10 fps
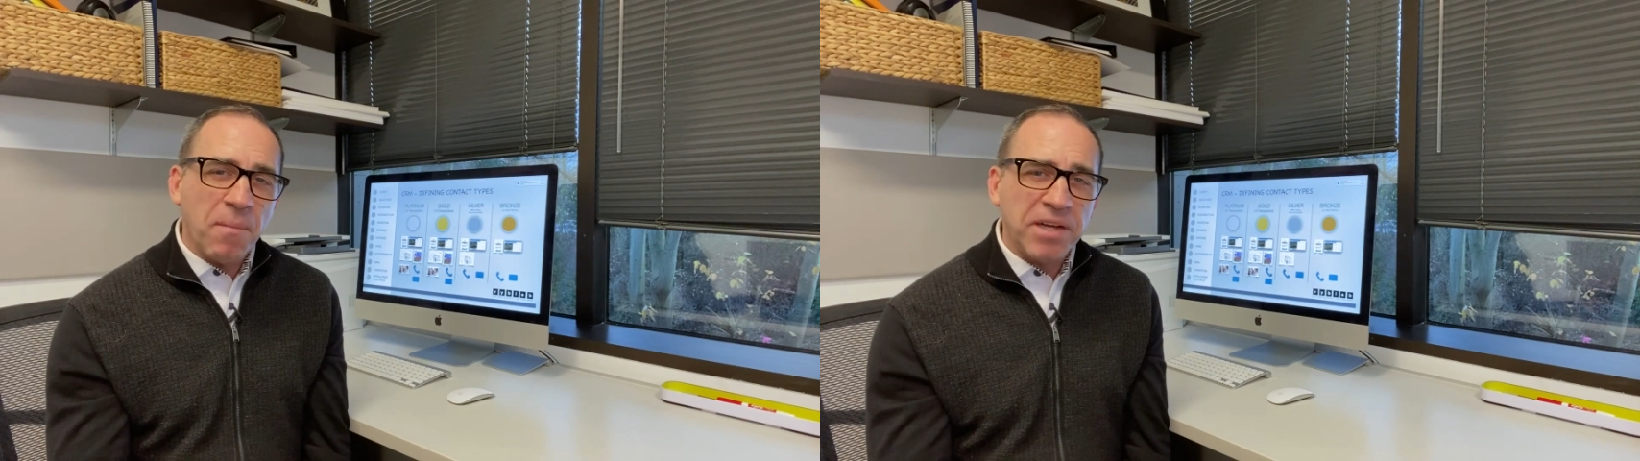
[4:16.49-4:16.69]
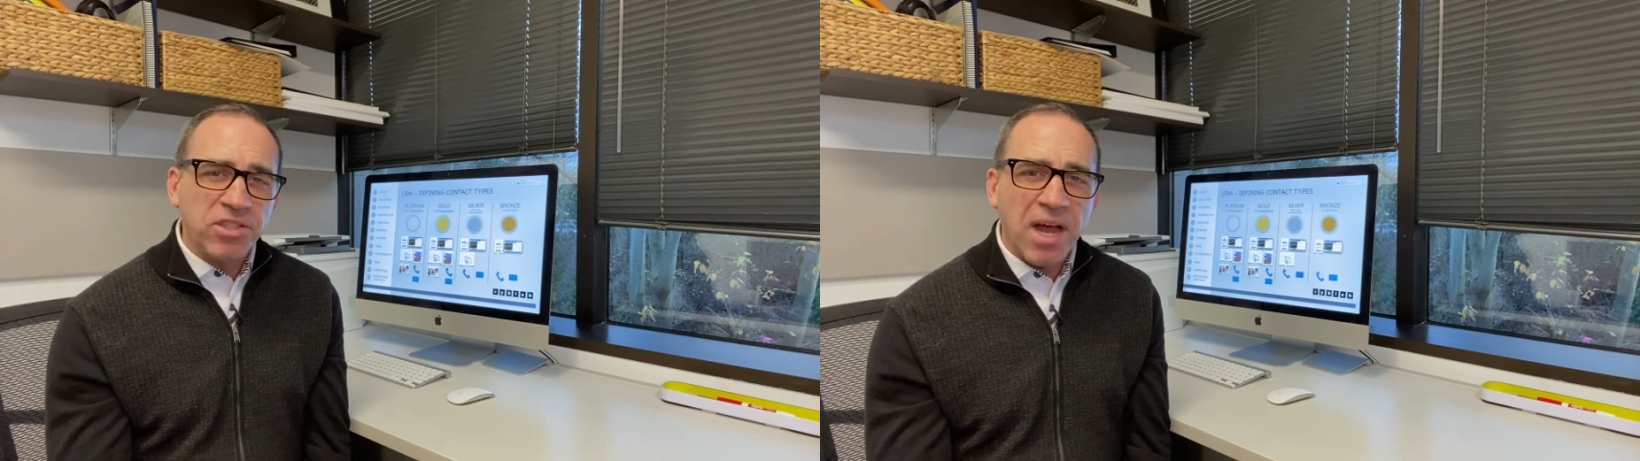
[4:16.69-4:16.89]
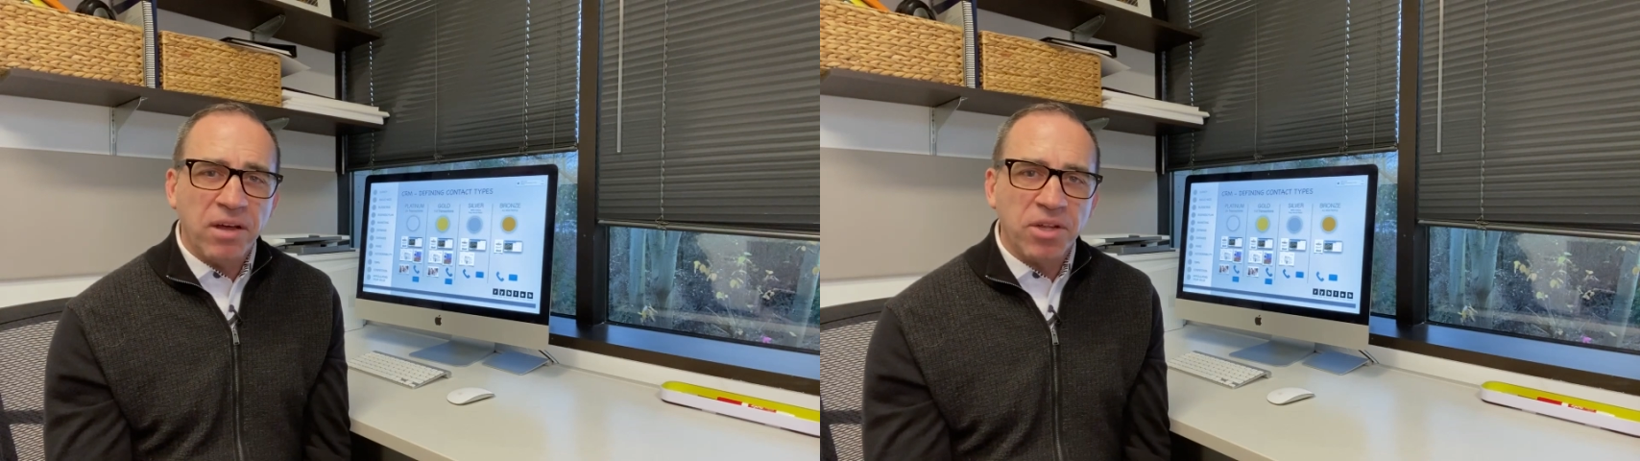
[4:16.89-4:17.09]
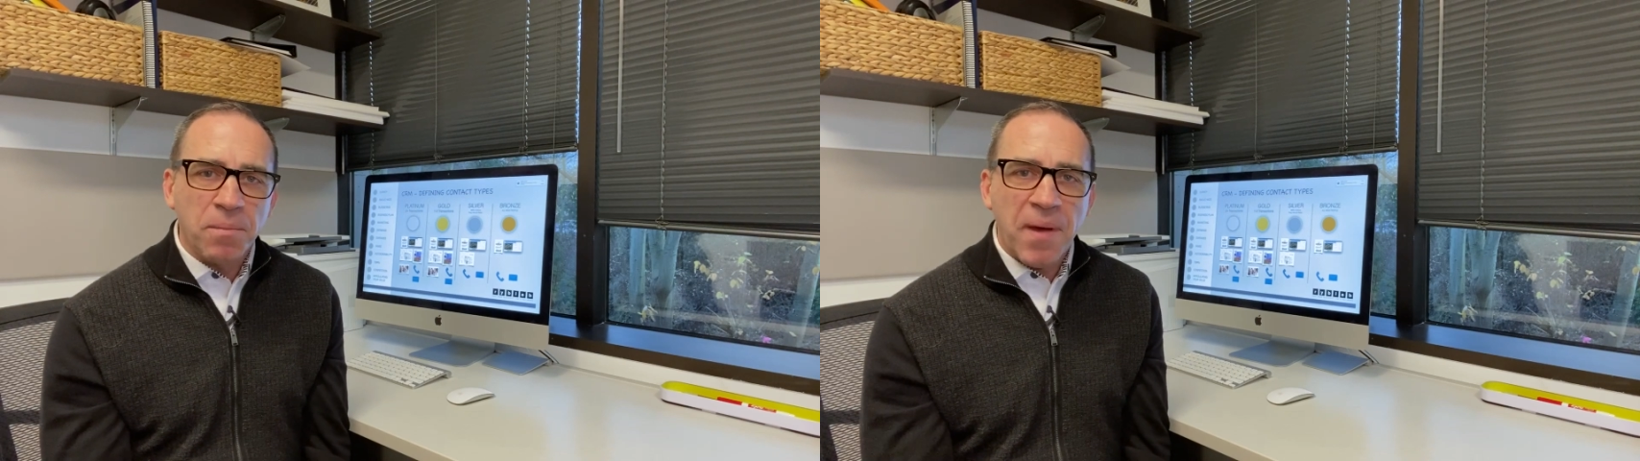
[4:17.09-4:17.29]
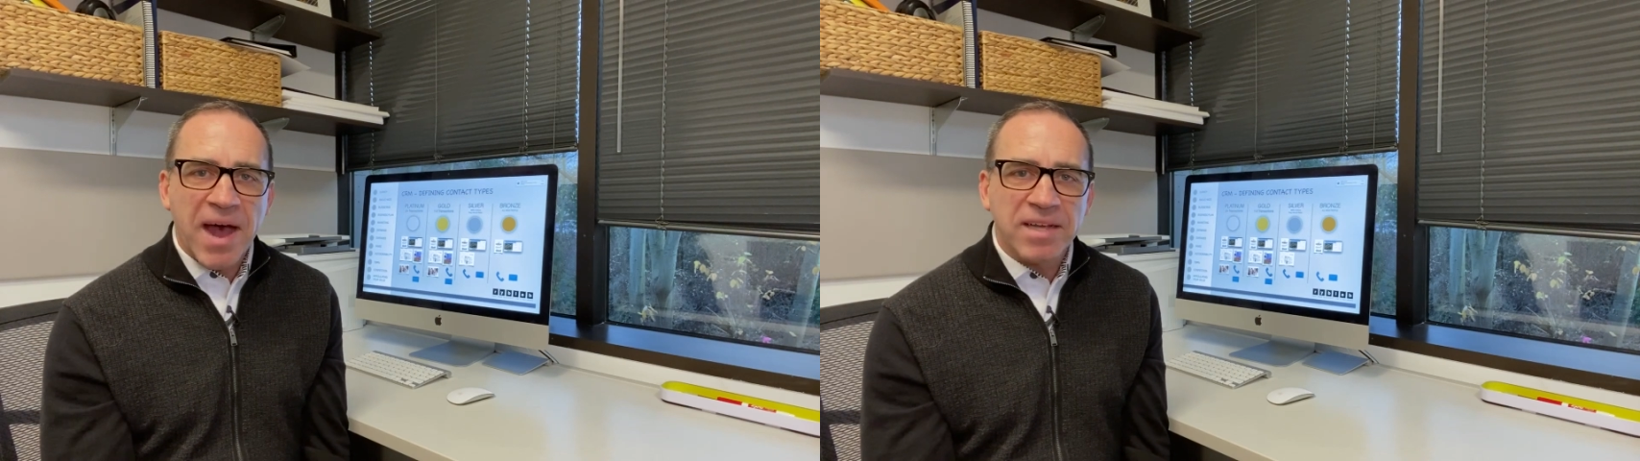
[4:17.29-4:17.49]
my
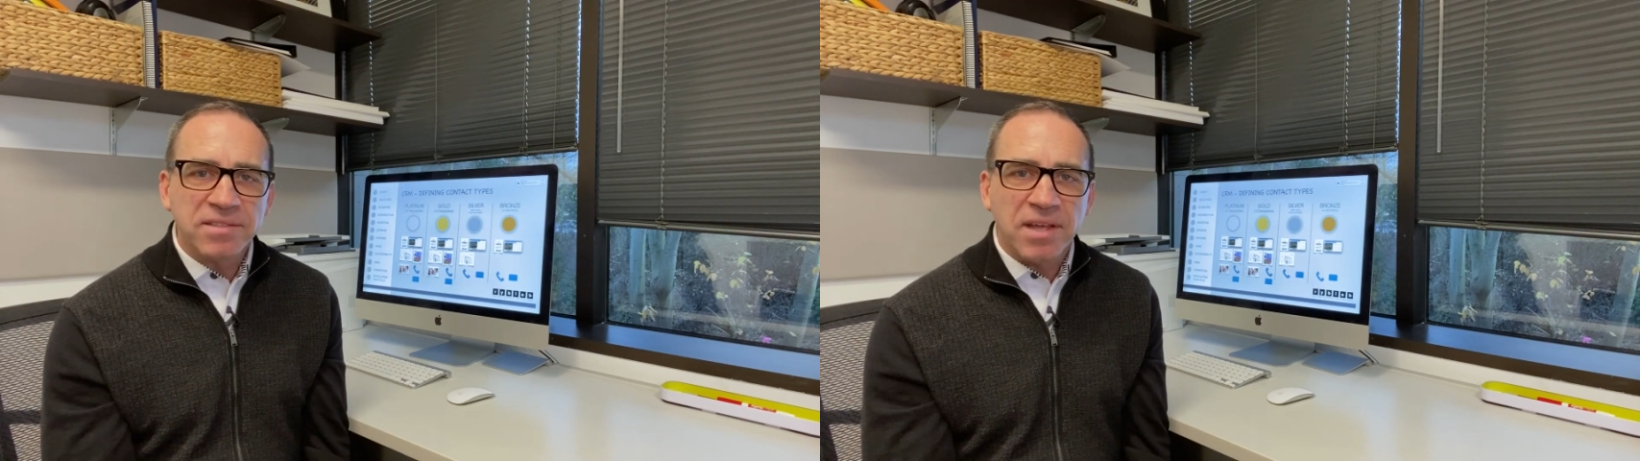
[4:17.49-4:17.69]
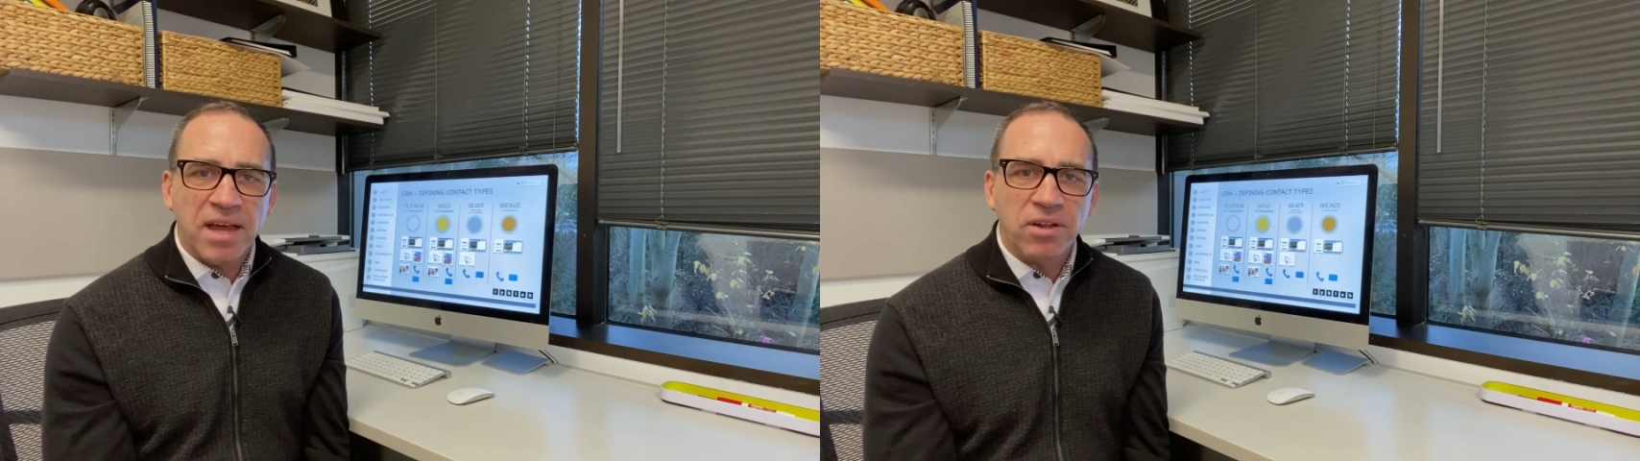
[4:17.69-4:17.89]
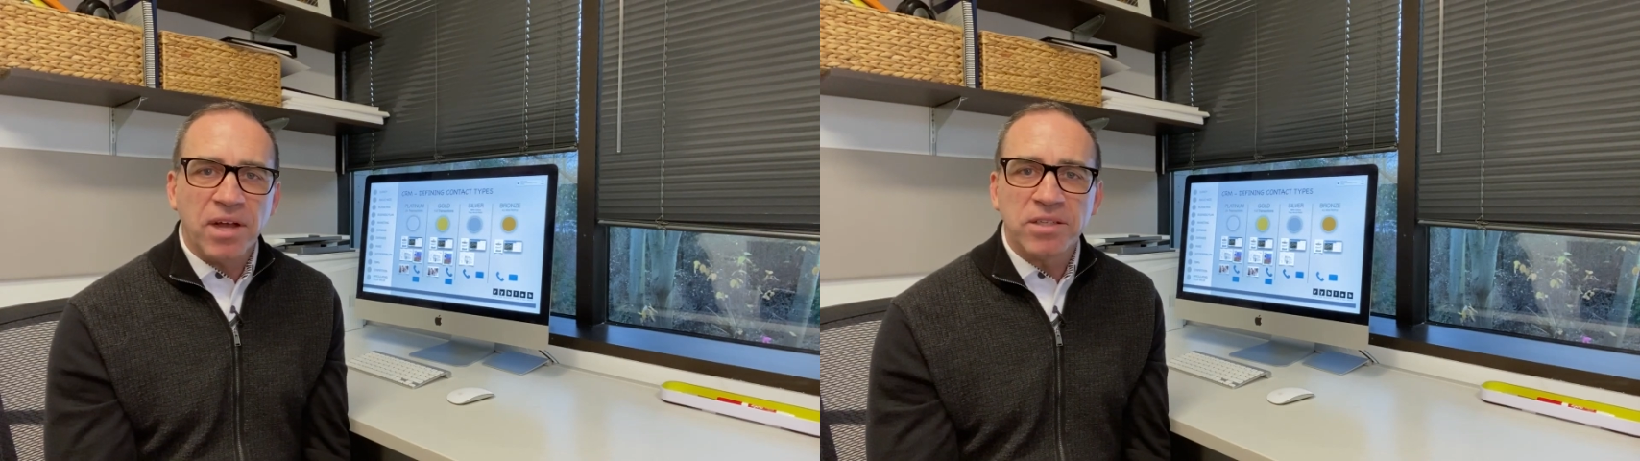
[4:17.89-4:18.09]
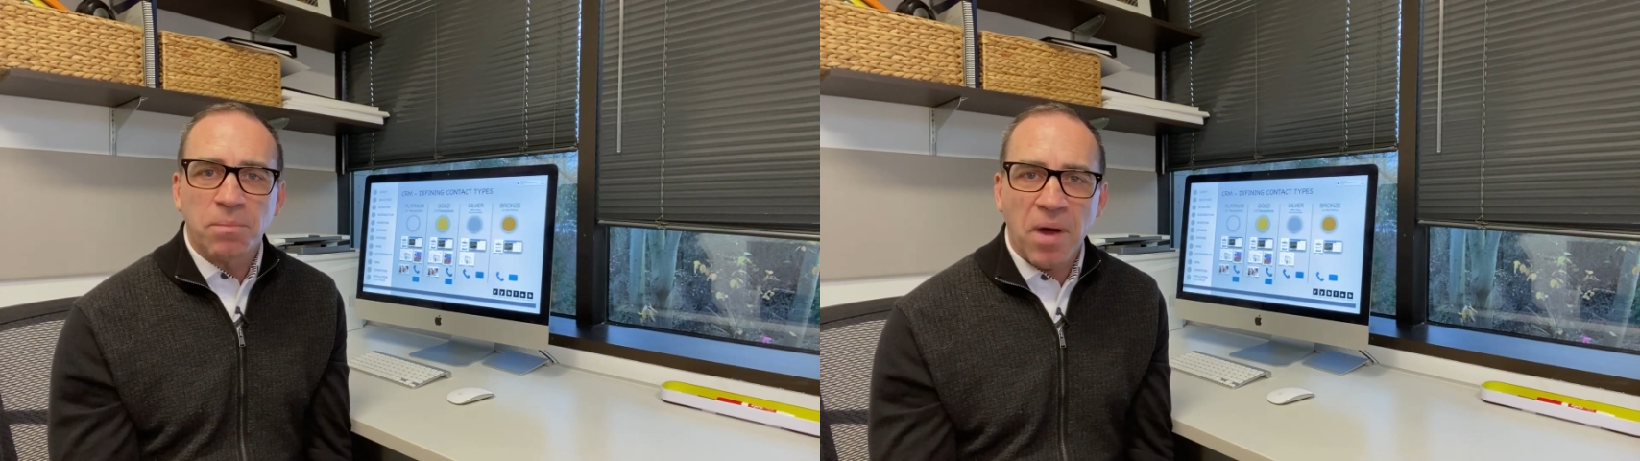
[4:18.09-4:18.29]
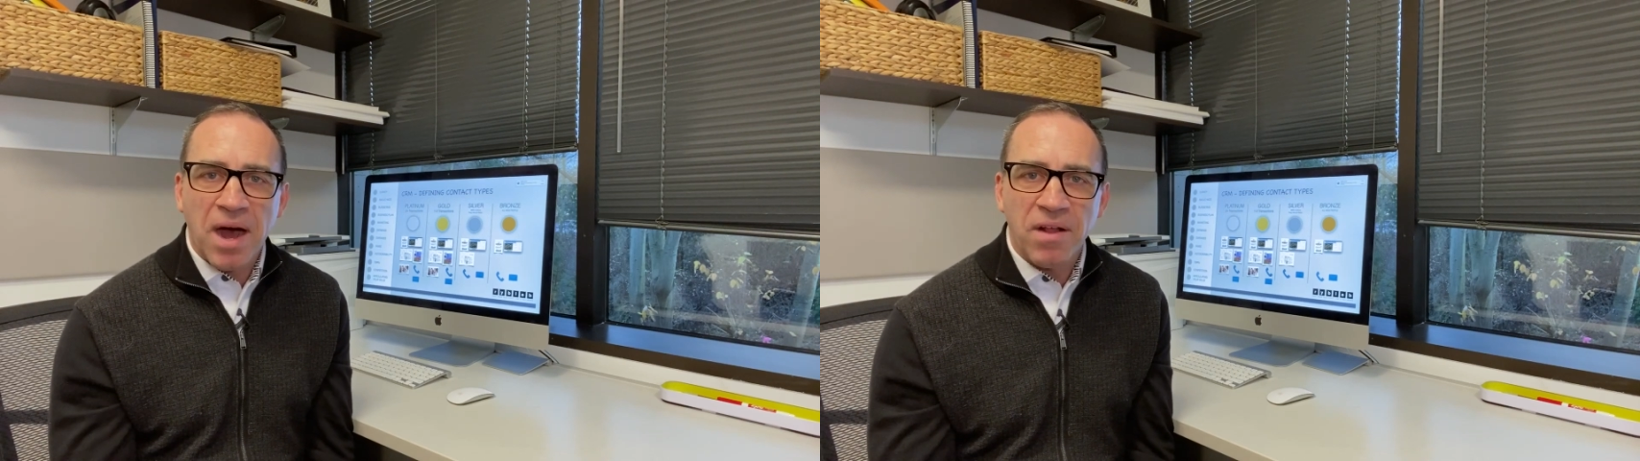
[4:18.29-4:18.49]
childhood past that has
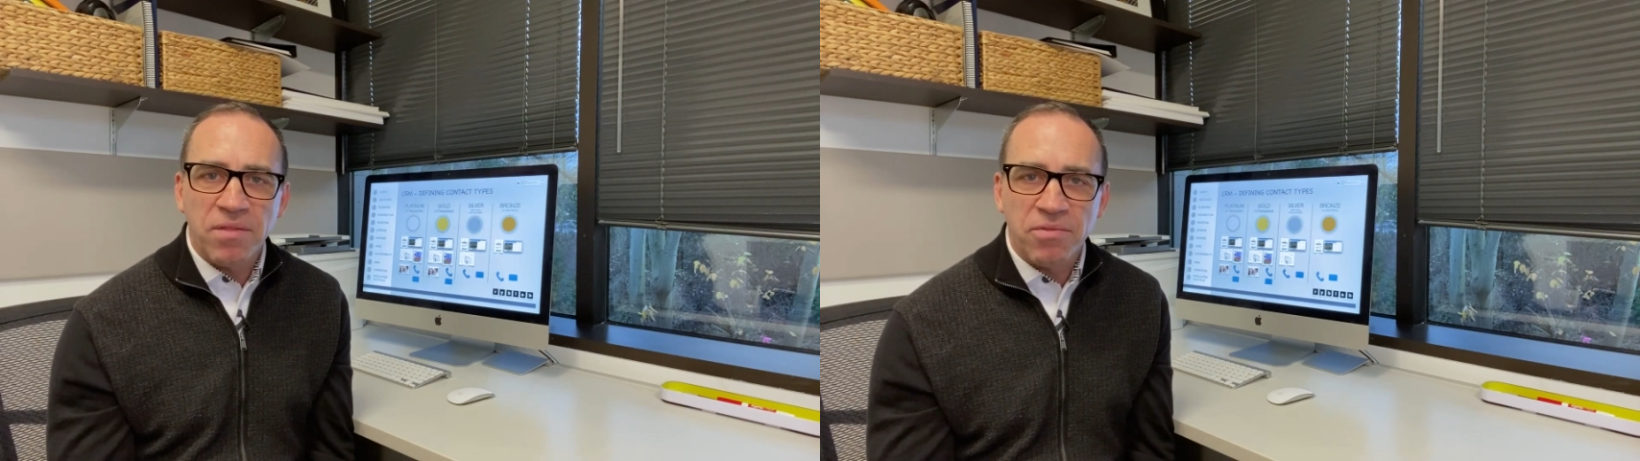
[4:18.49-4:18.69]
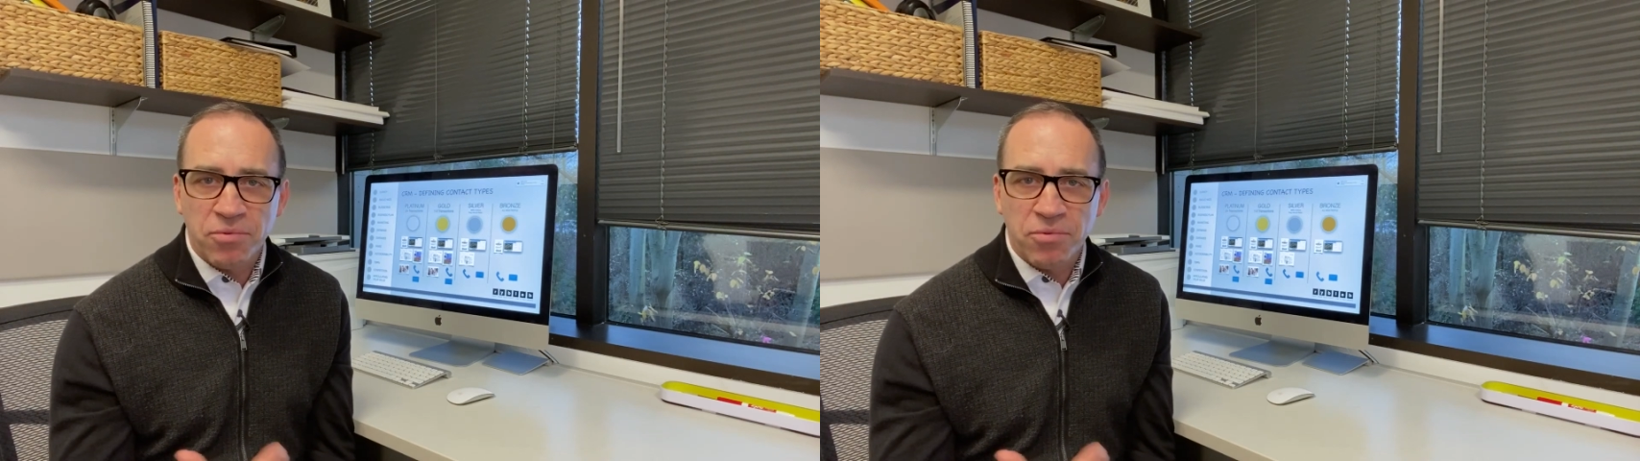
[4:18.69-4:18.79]
bought